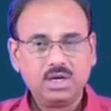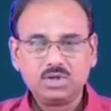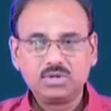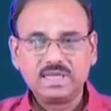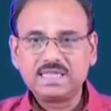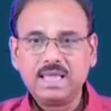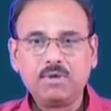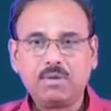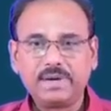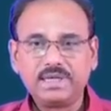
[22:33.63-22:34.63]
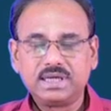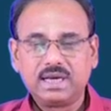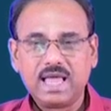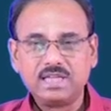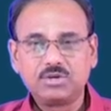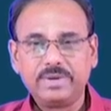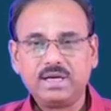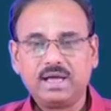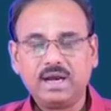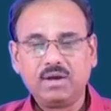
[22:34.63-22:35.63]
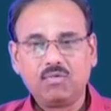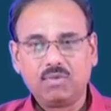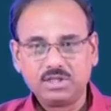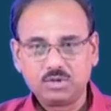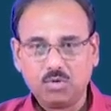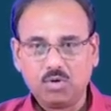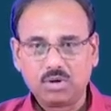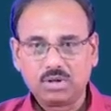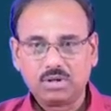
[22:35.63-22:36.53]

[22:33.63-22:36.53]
So, the same operation has to be done once more,